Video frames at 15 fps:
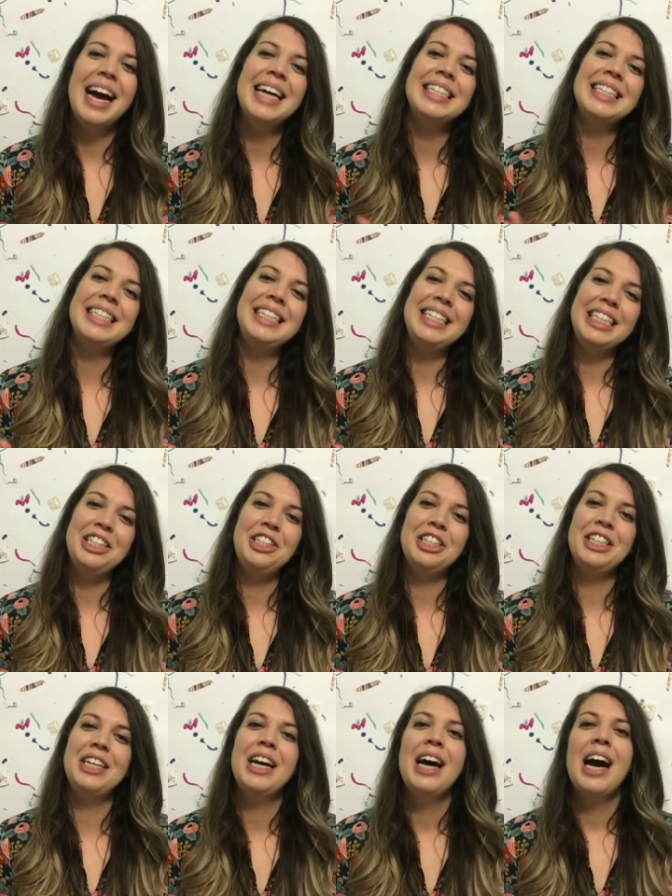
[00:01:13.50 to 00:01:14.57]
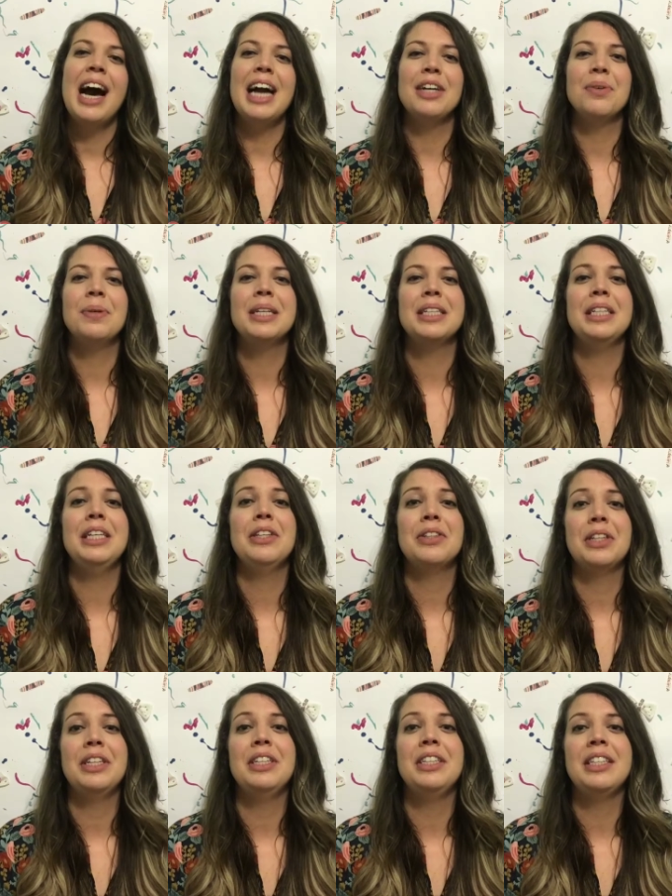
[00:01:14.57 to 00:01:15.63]
As a teacher, I quickly
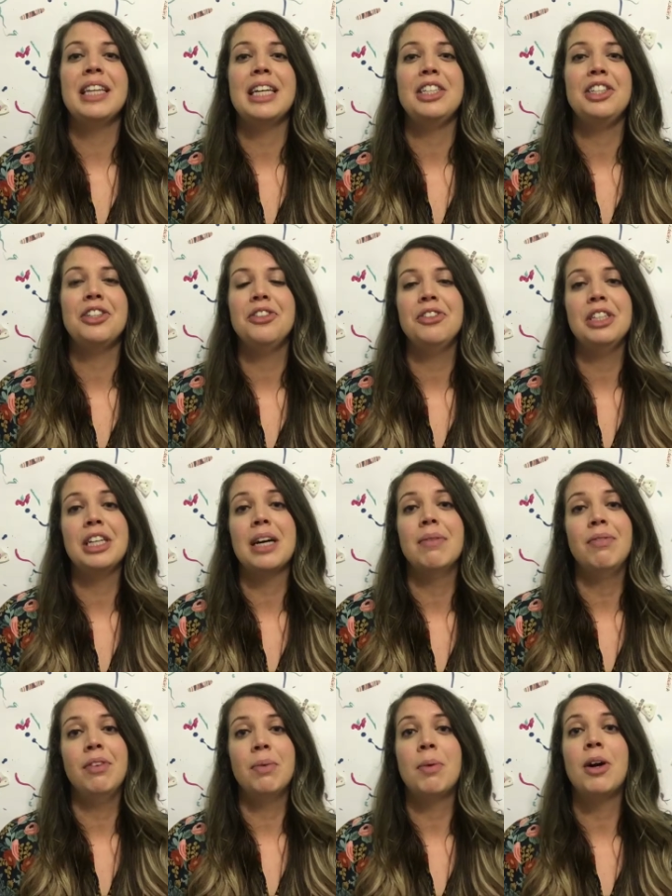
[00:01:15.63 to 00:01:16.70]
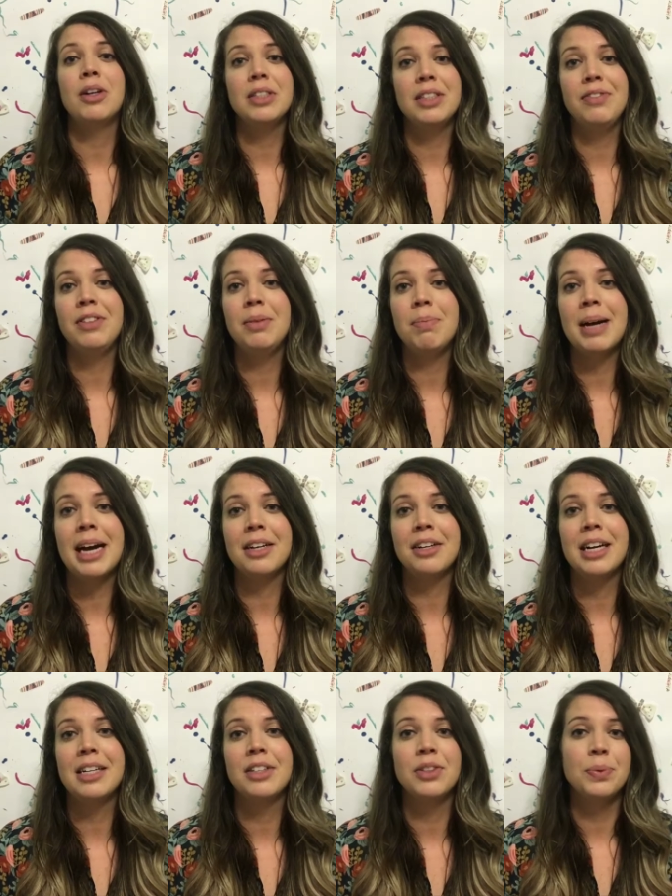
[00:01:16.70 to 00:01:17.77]
learned that children come from all different
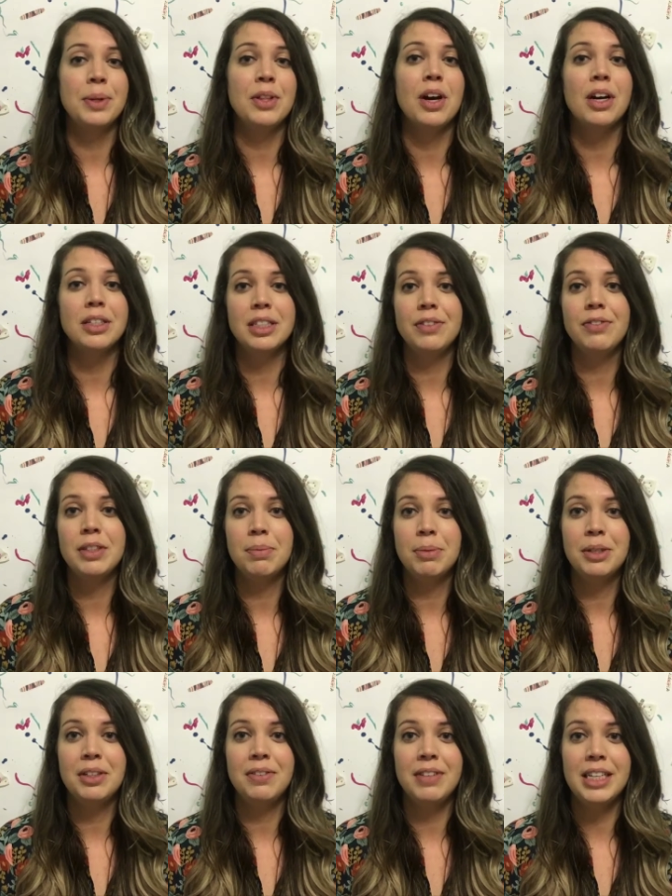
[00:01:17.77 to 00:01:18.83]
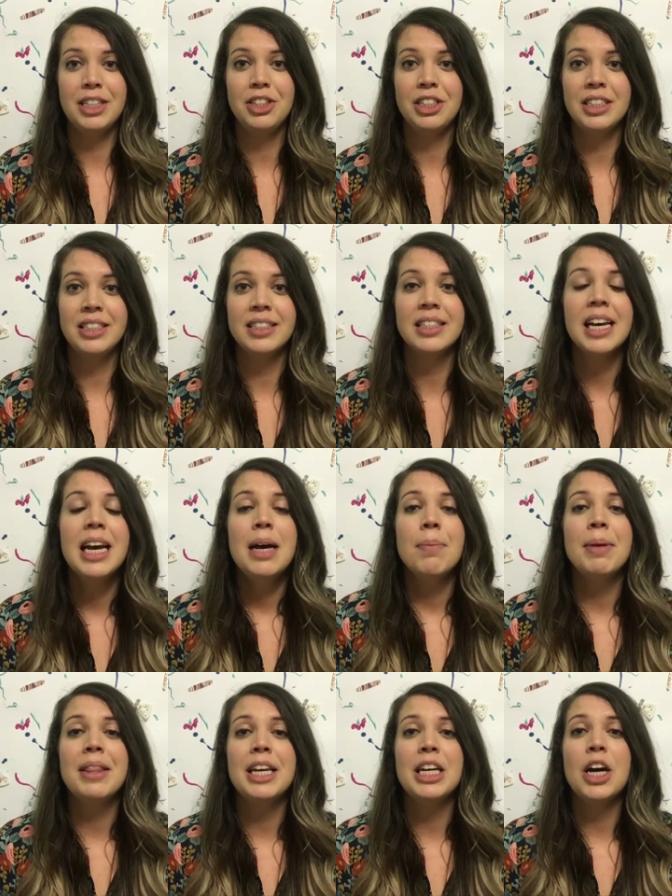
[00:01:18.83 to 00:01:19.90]
backgrounds with all different motivations,
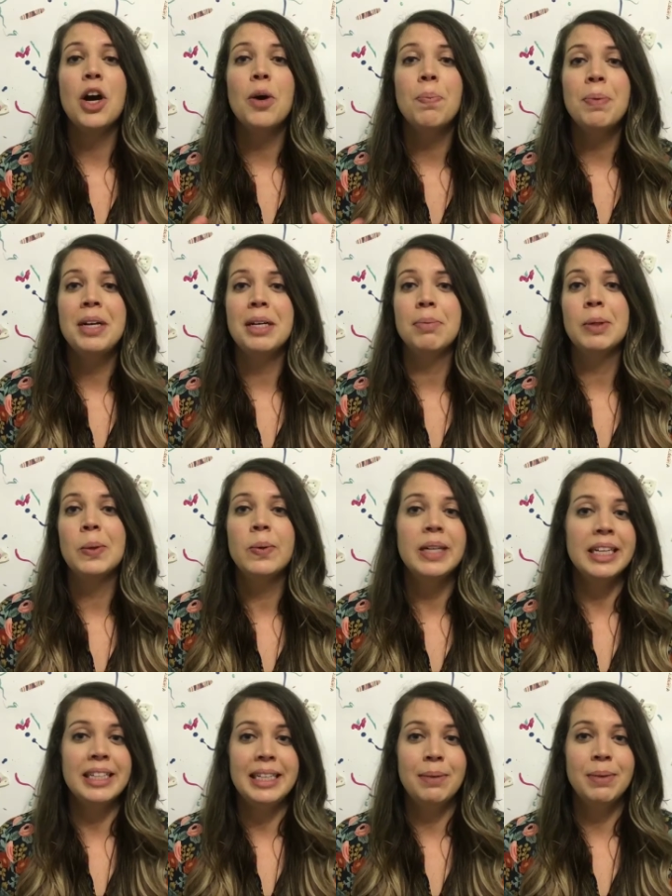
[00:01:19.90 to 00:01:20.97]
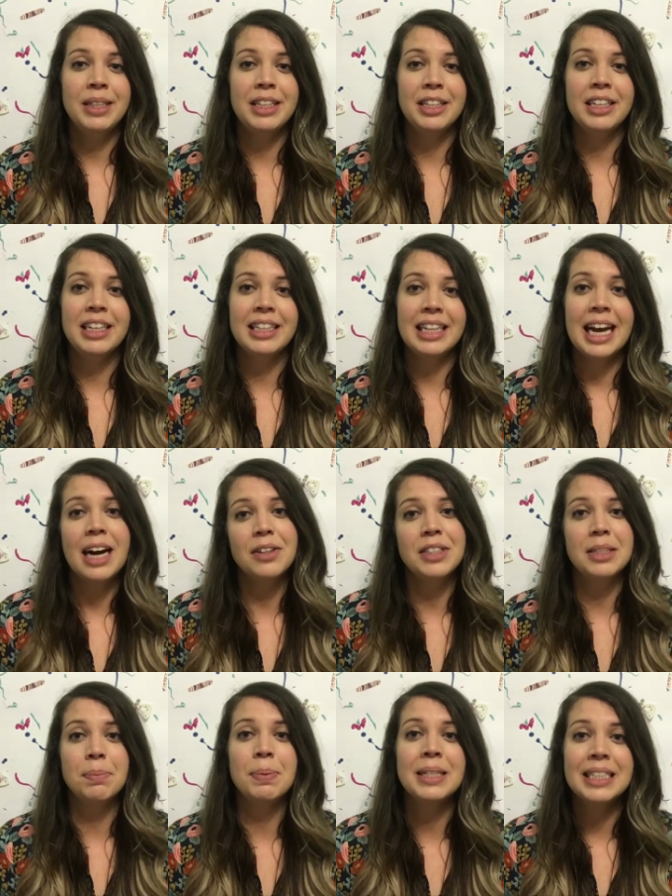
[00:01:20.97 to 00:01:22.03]
but they open up quickly when they're allowed
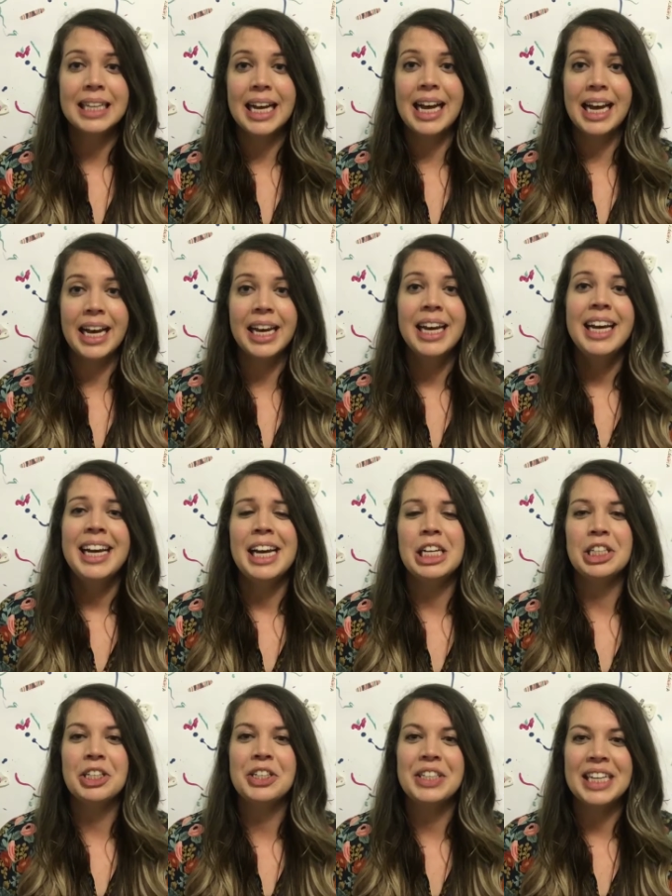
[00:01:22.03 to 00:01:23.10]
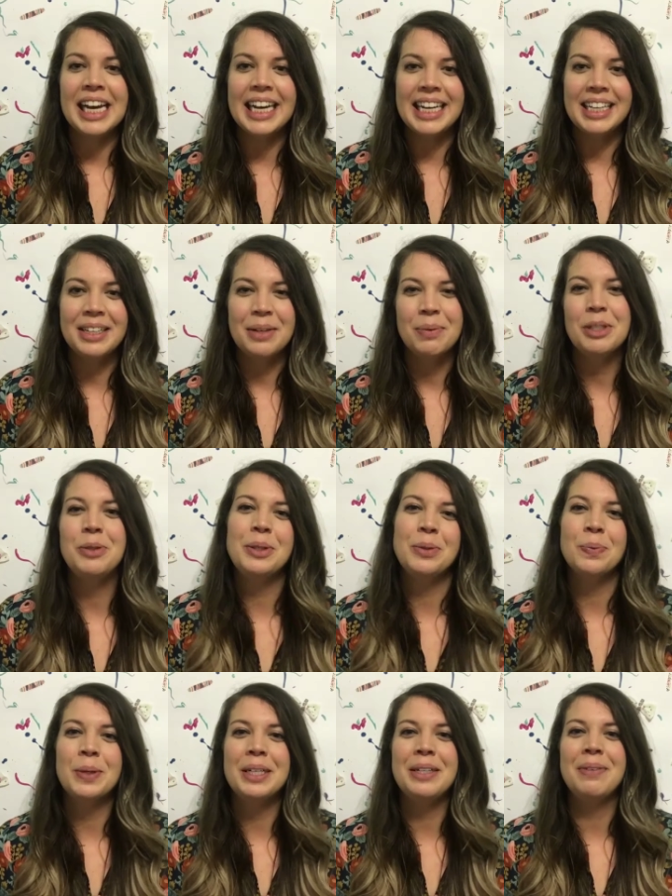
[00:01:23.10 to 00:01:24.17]
to play and create, which was
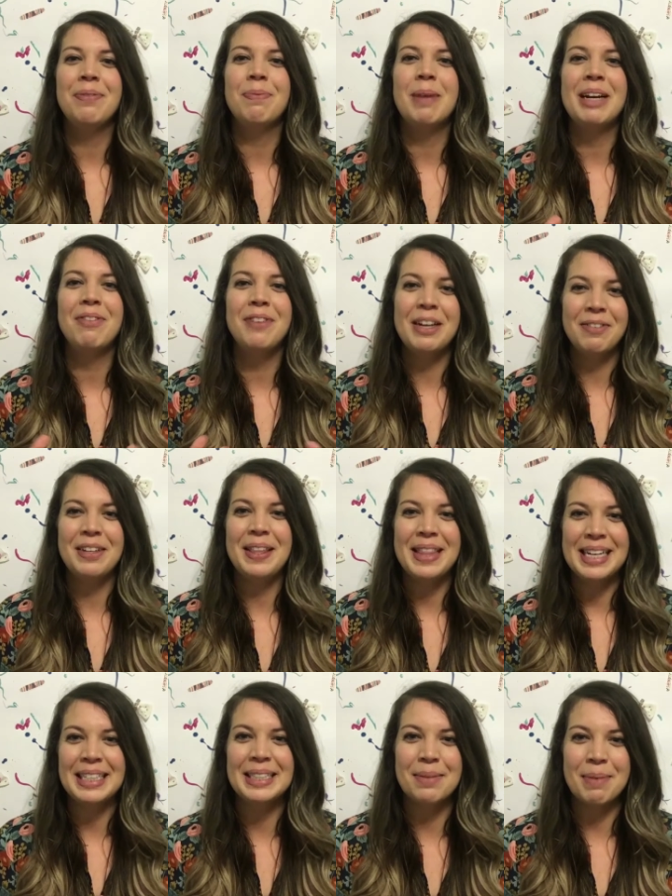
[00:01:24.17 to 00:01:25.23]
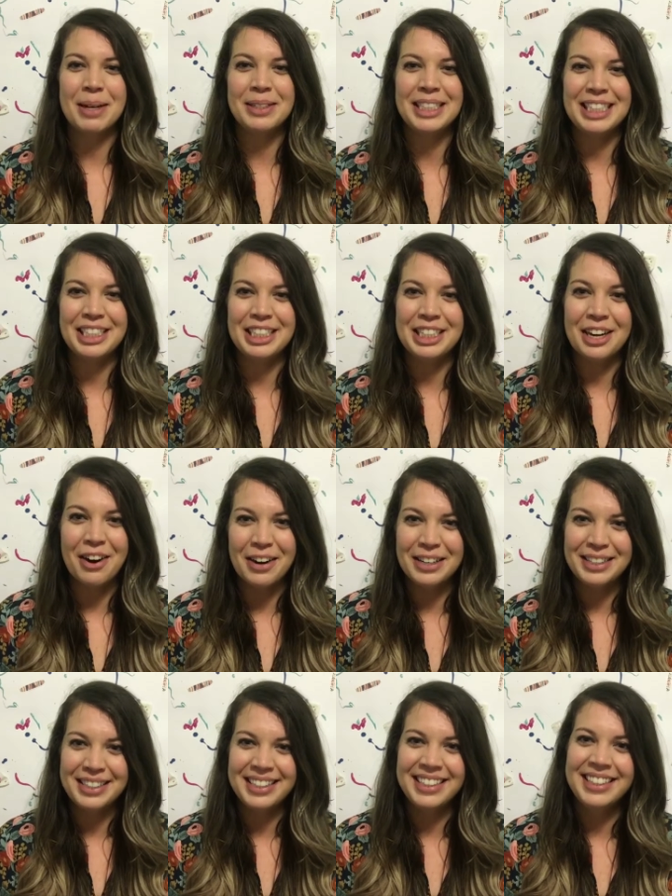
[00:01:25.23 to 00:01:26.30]
one of my favorite things about teaching
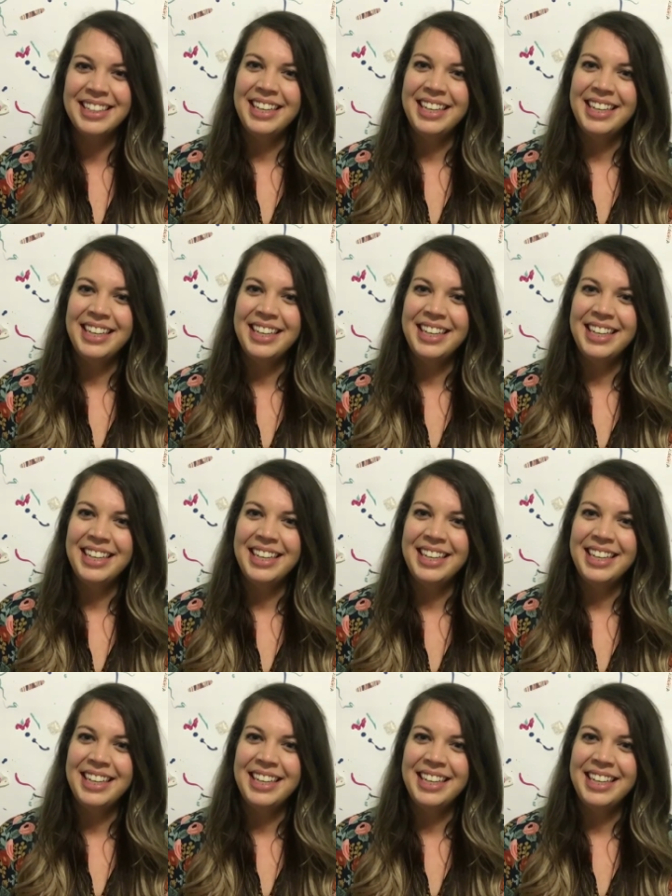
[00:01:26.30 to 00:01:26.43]
art.